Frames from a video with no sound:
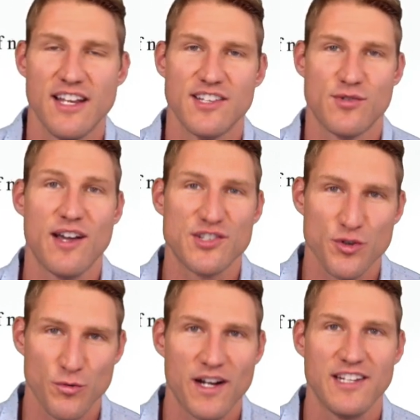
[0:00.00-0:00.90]
So as
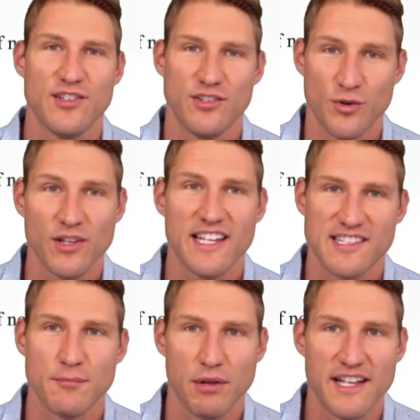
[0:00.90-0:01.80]
you're writing your
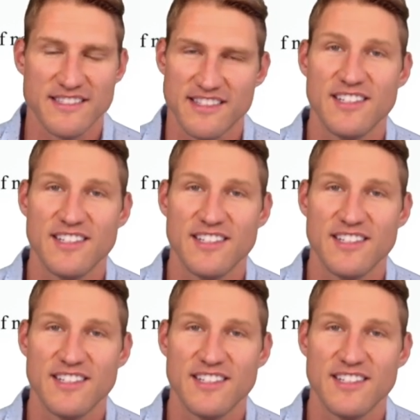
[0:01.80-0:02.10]
lesson plans,